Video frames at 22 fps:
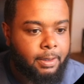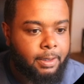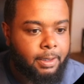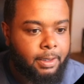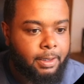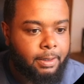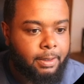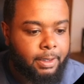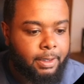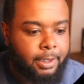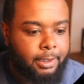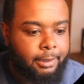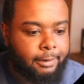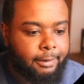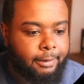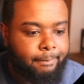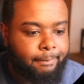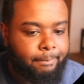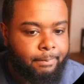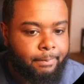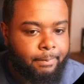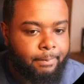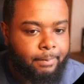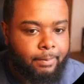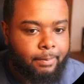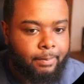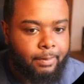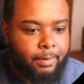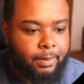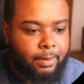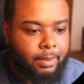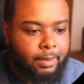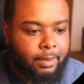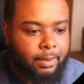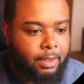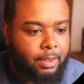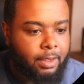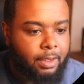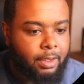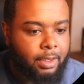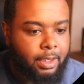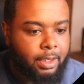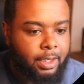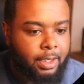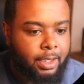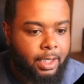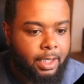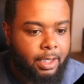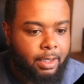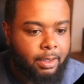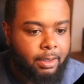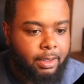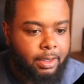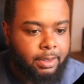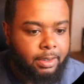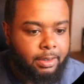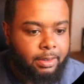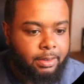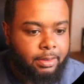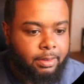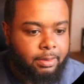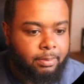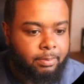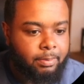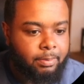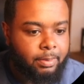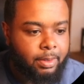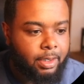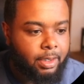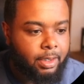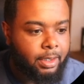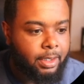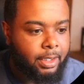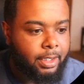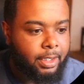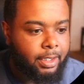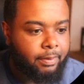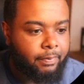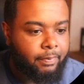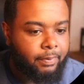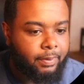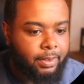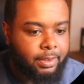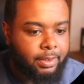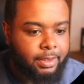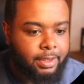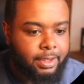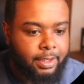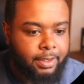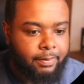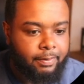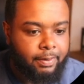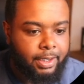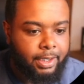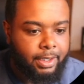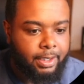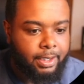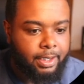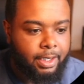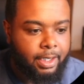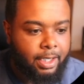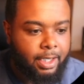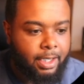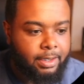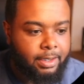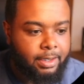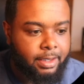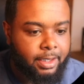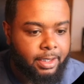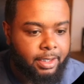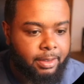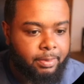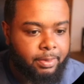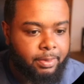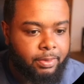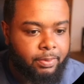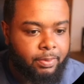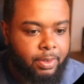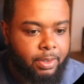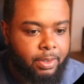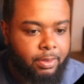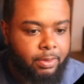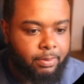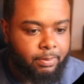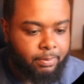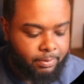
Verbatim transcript: Okay. And now let's uh, give this div a class name as well.